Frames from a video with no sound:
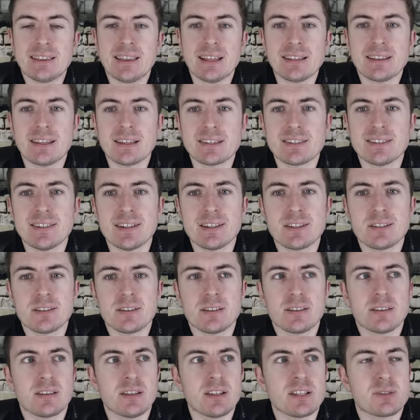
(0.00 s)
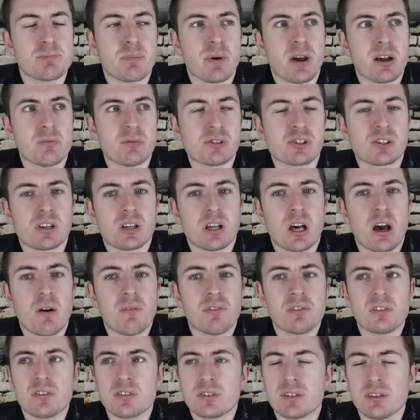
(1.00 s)
That doesn't inspire much
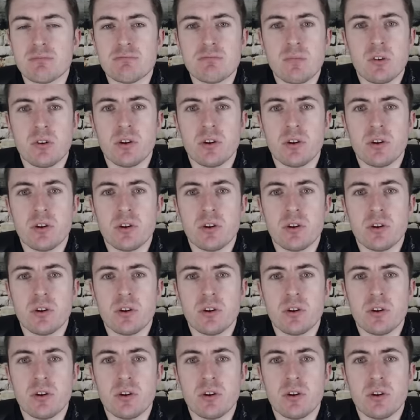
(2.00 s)
confidence in